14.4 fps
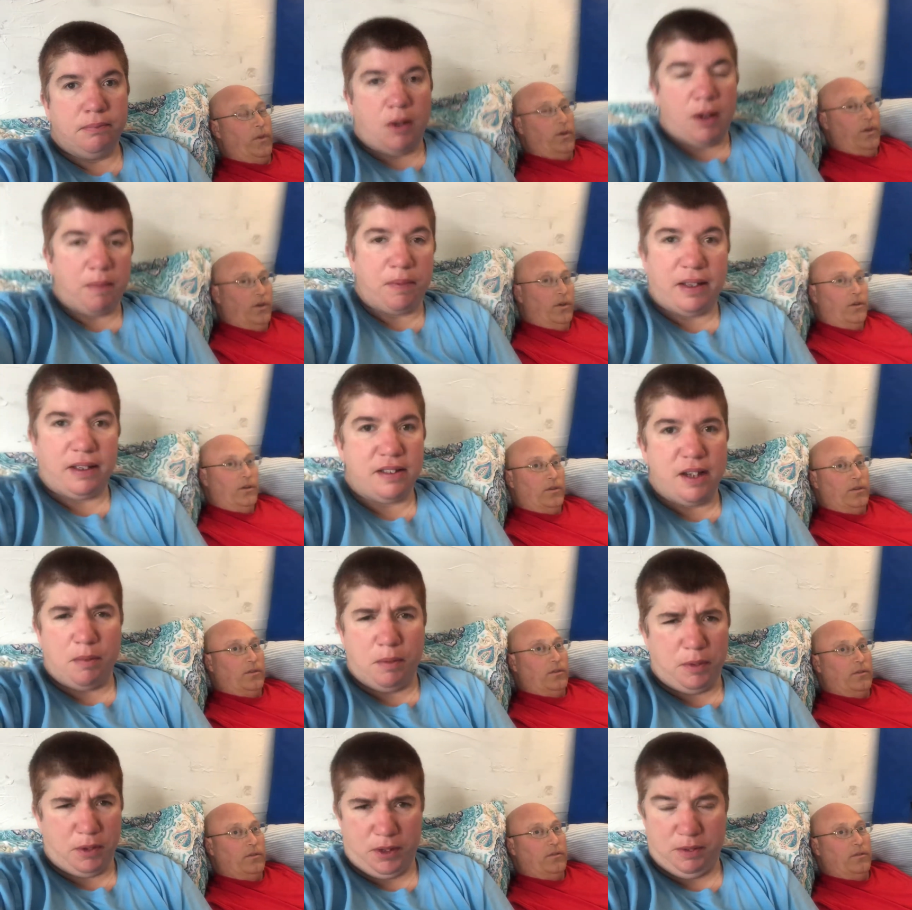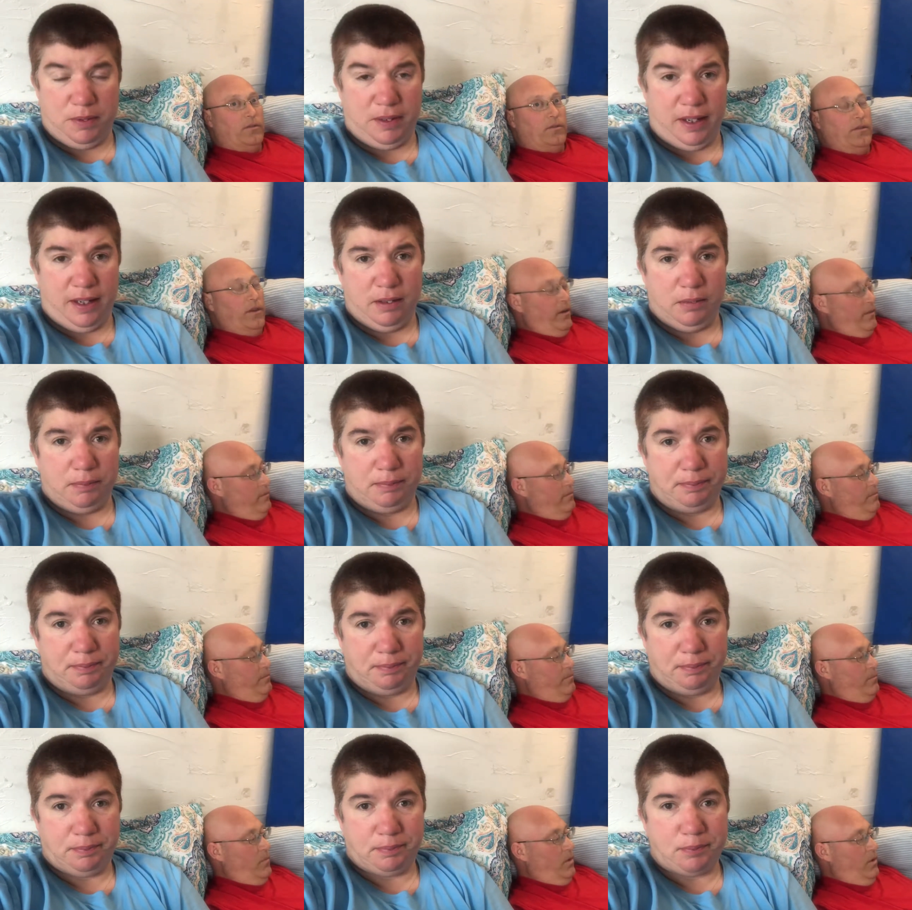Speaker 1: Okay, but that doesn't help me with the Christmas thing. Uh,
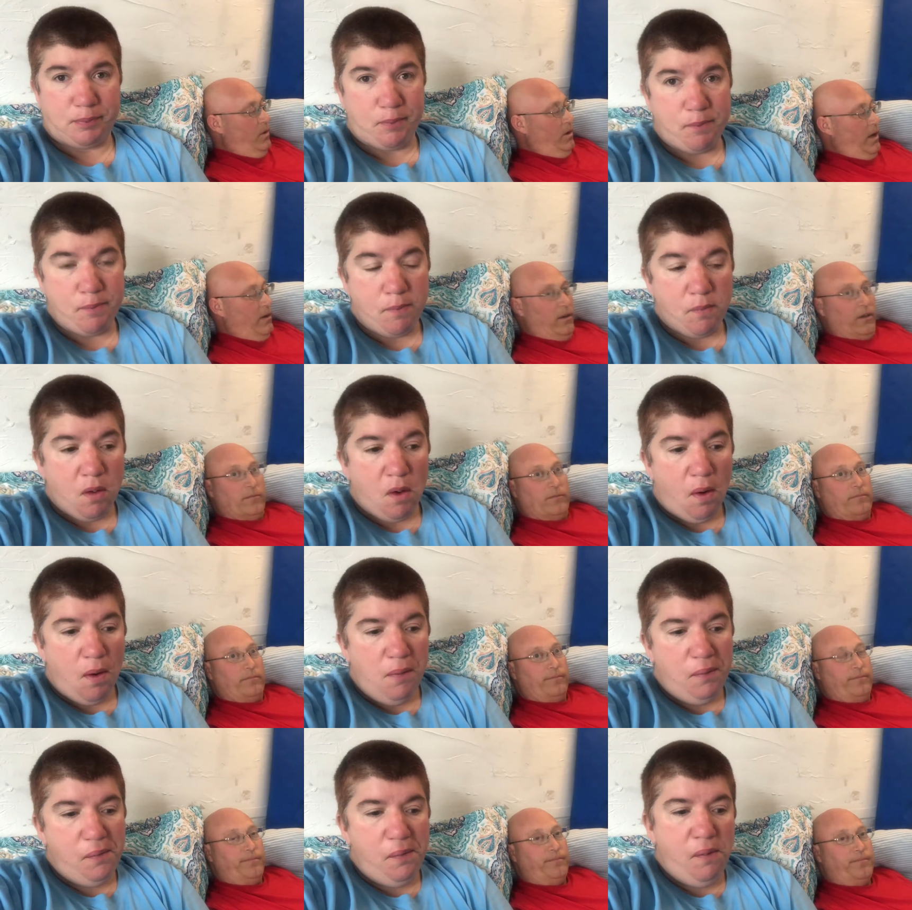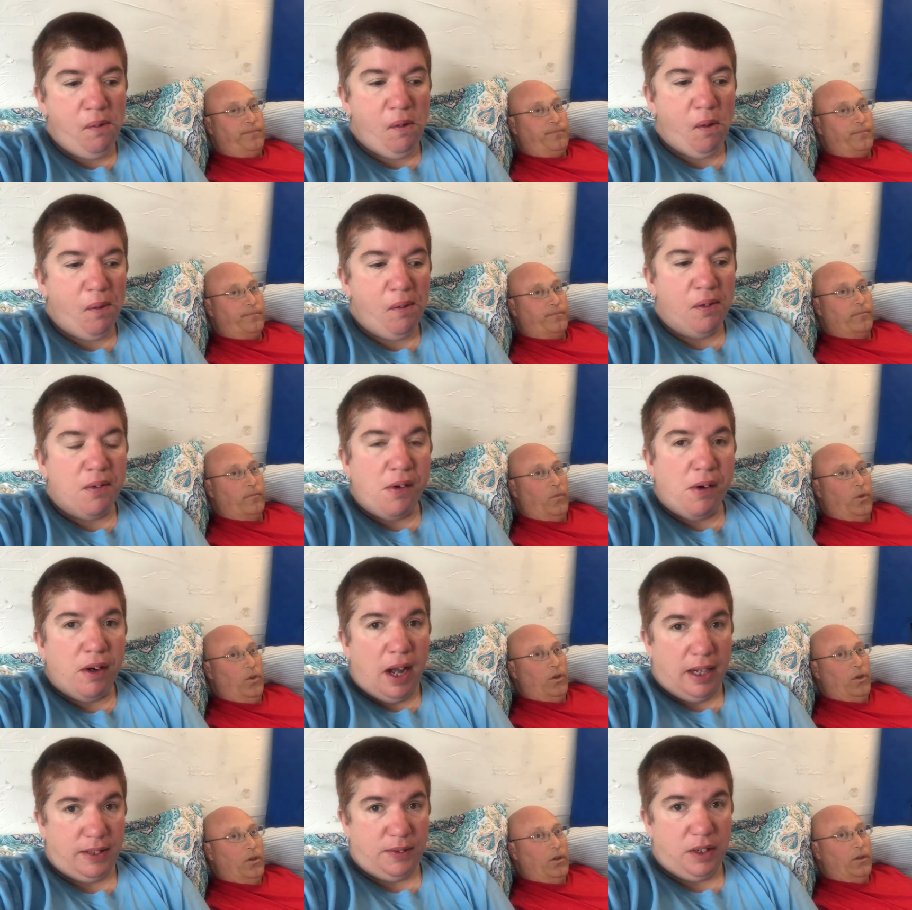I don't know.
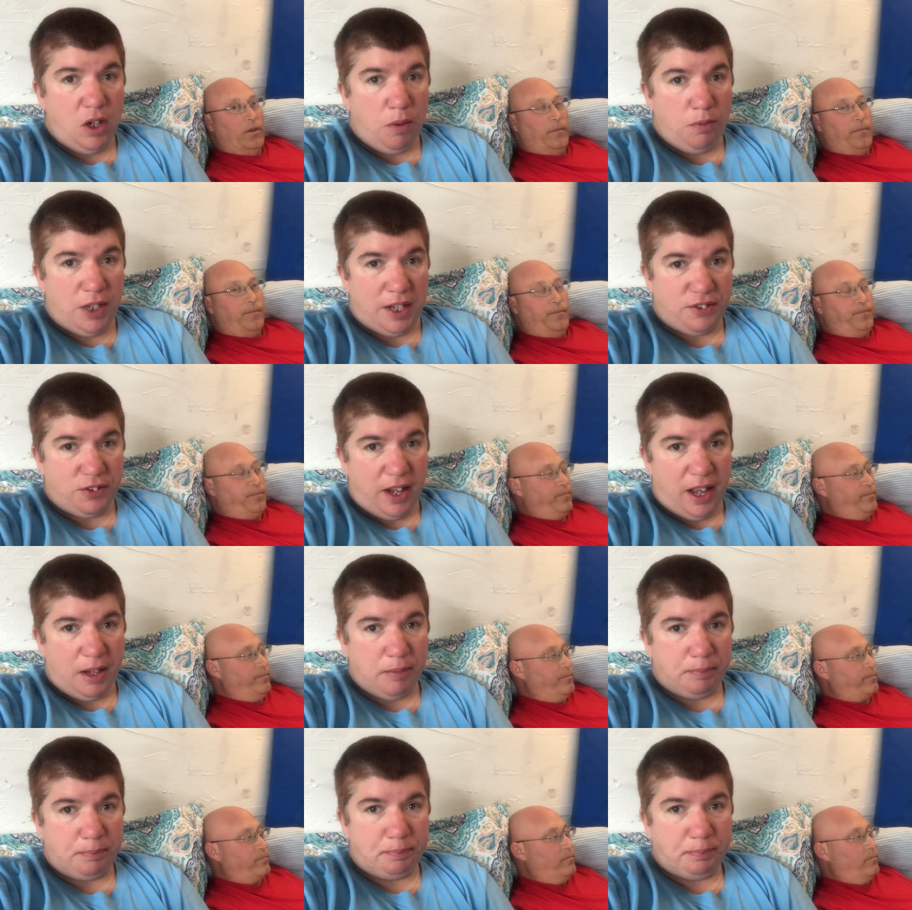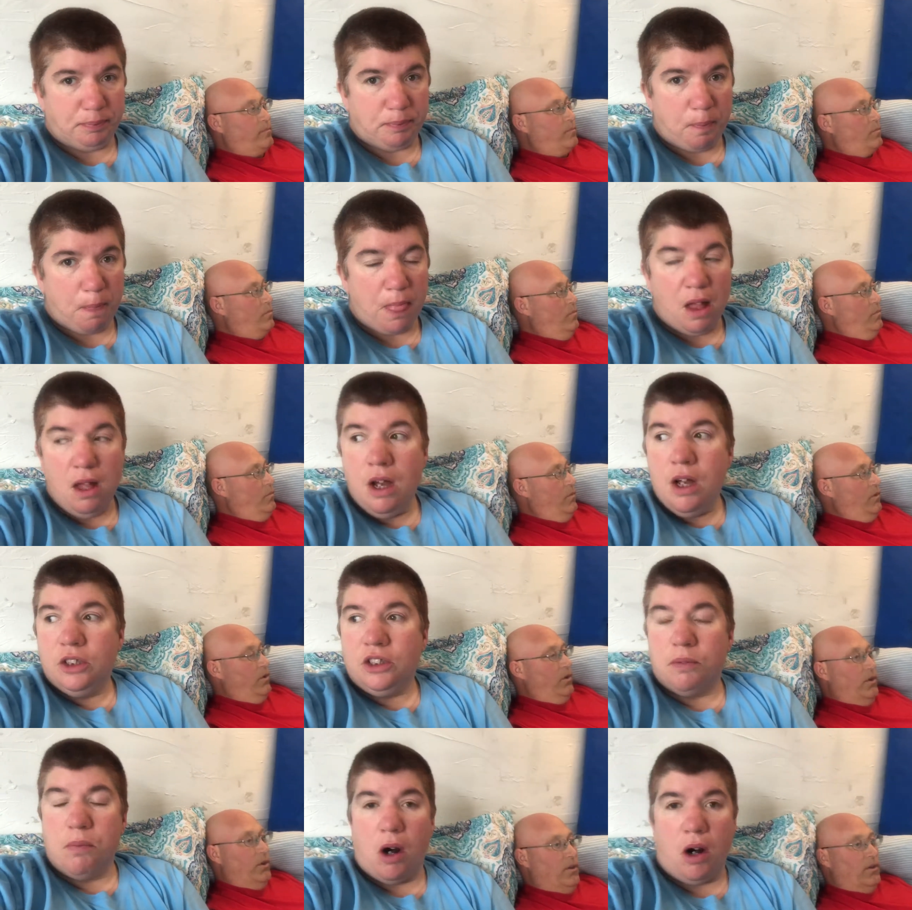I did the names yesterday.
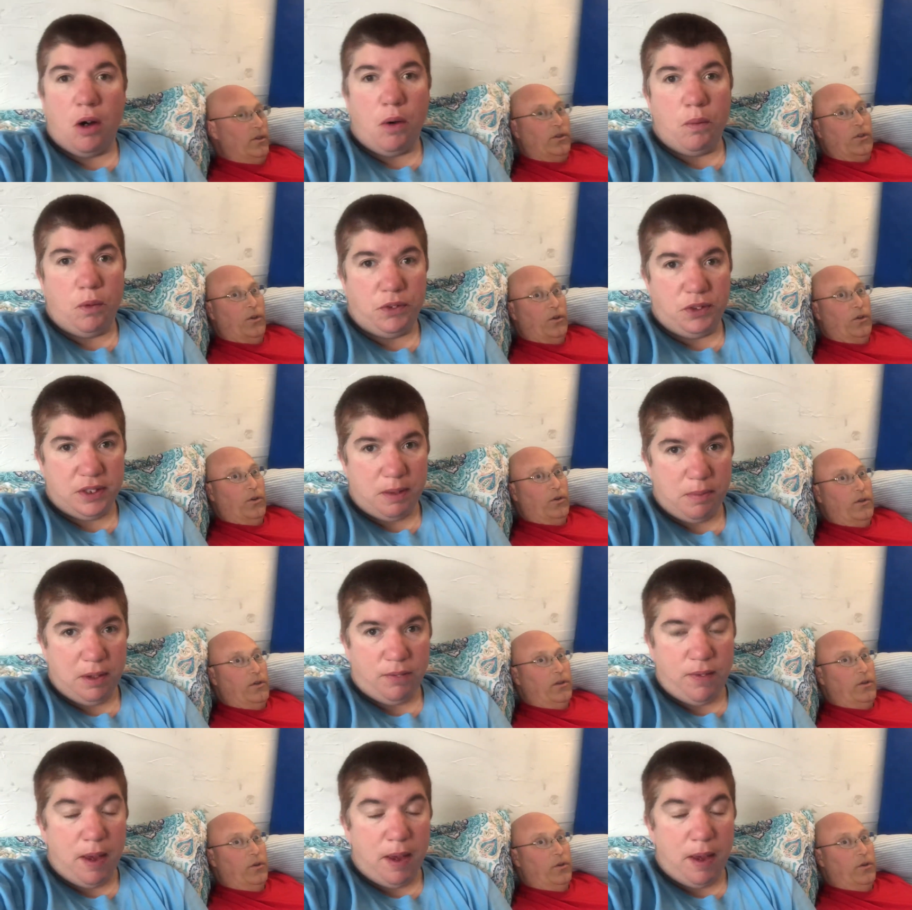Tomorrow we'll do something